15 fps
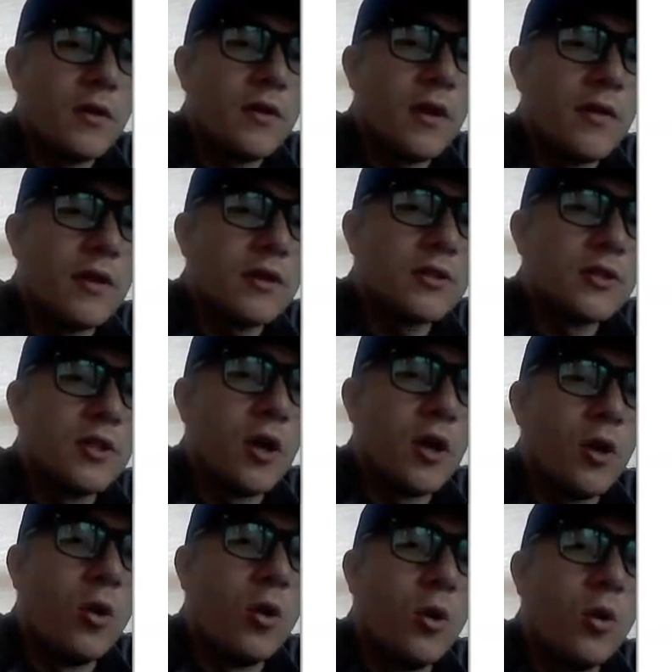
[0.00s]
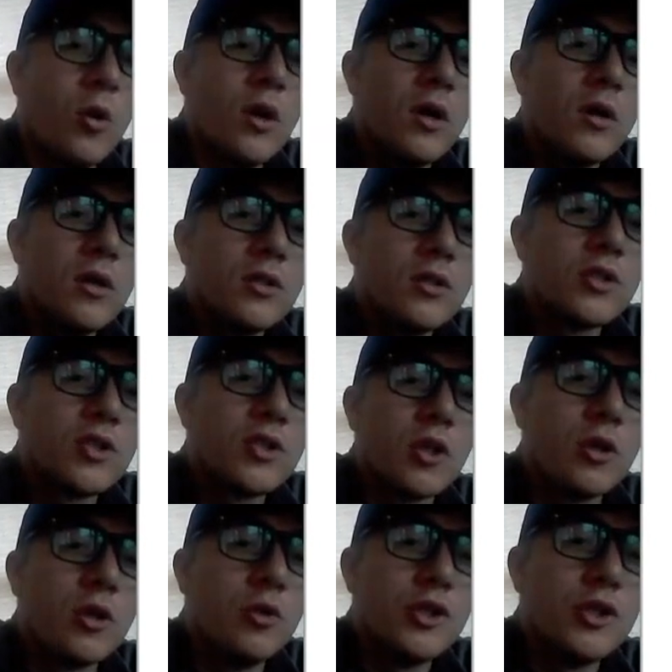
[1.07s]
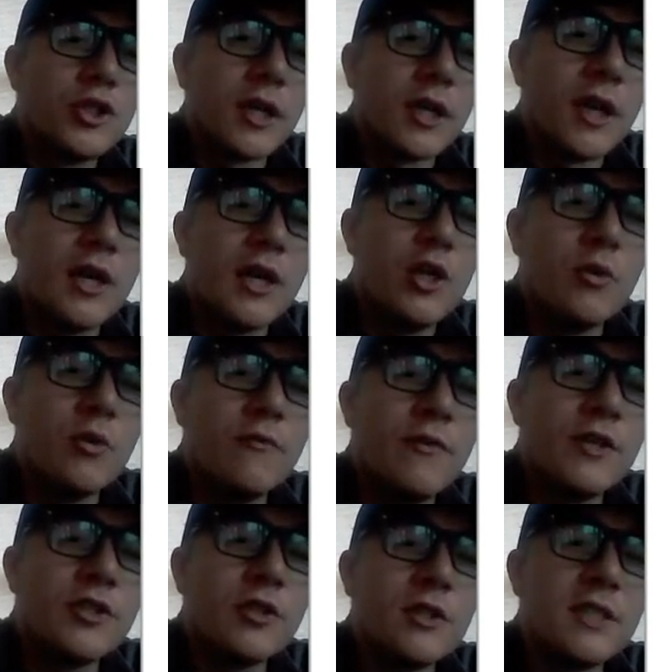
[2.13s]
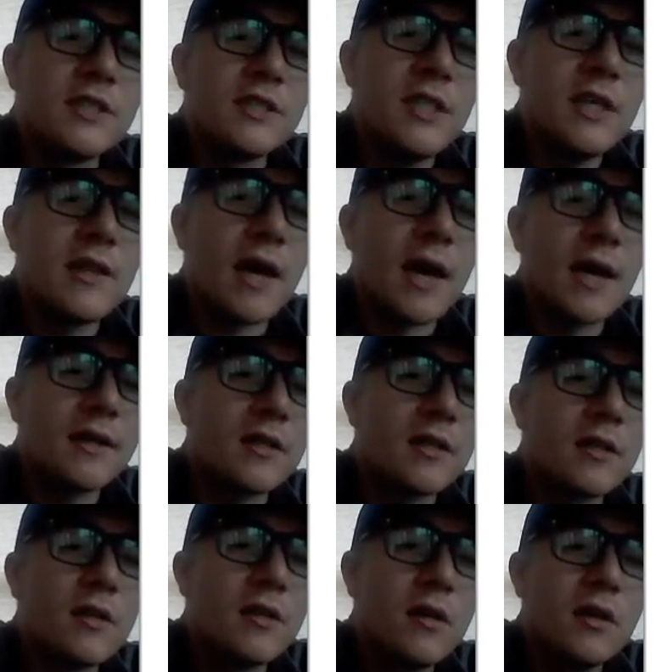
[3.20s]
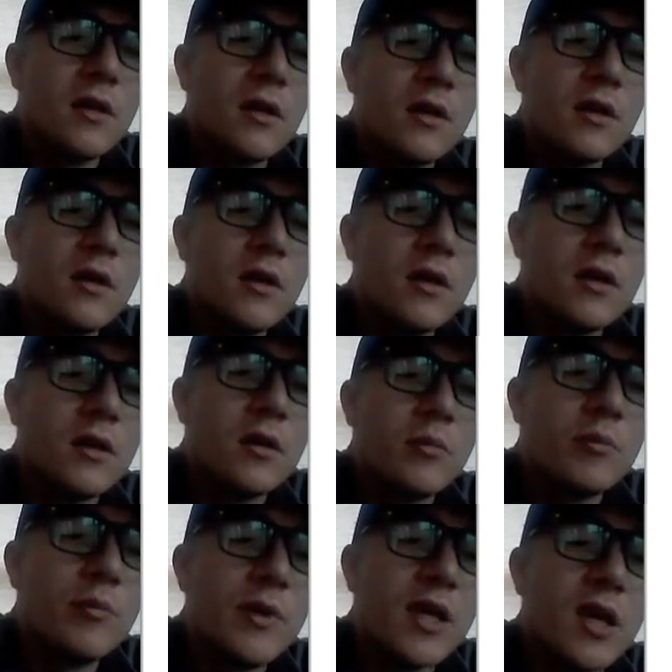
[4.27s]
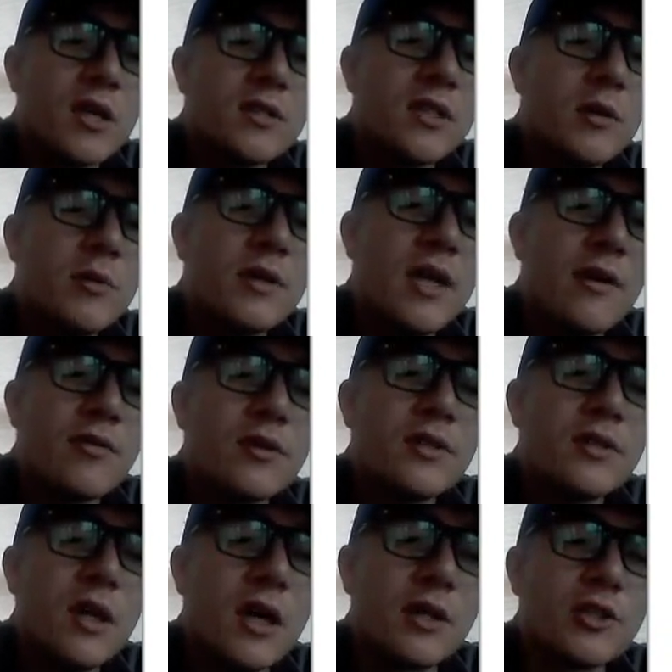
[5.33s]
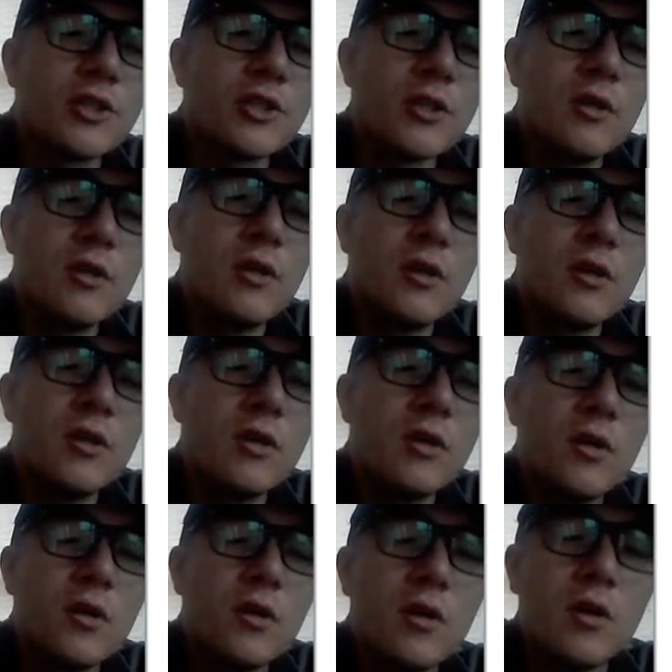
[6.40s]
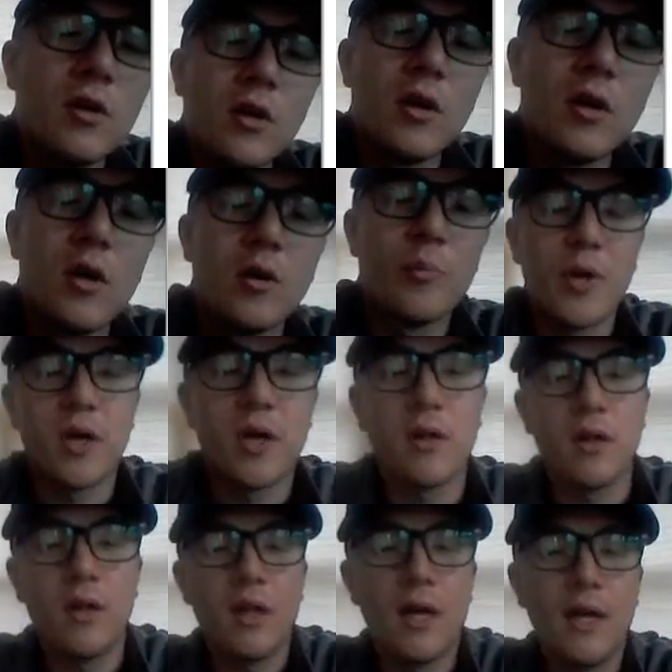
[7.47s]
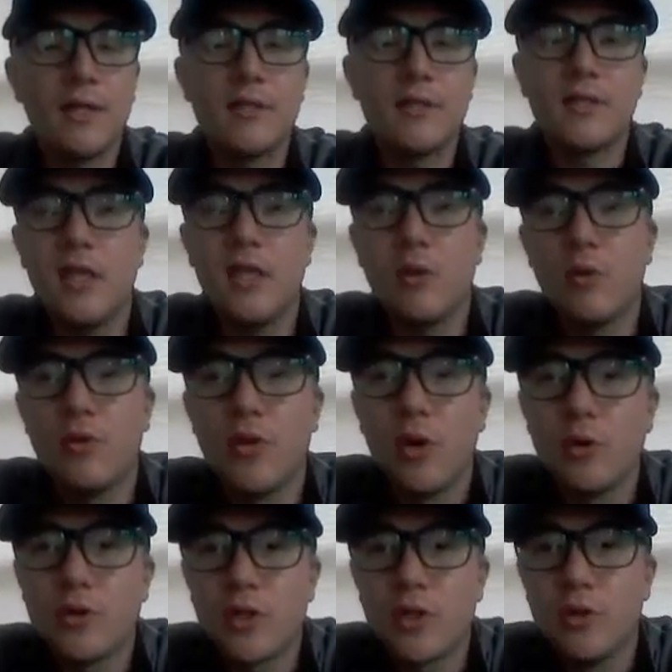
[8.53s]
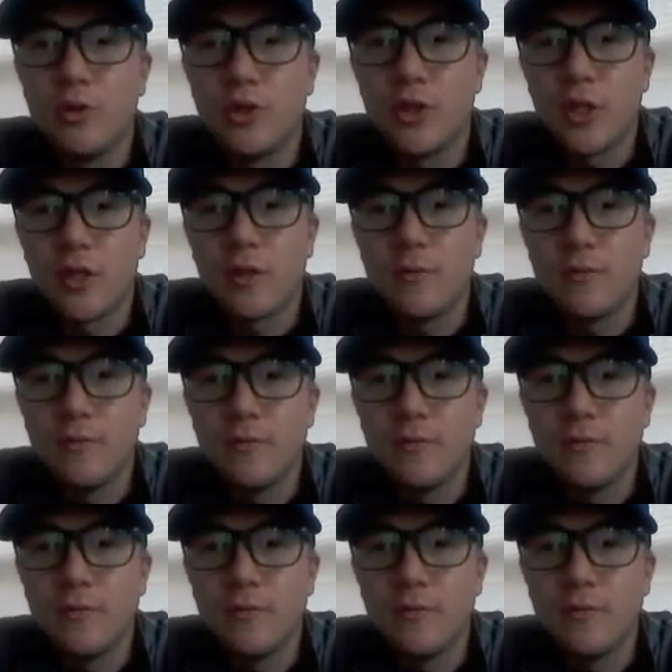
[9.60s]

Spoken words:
then there's no solution. And you would visually see that because they would never touch. Parallel lines equal no solution.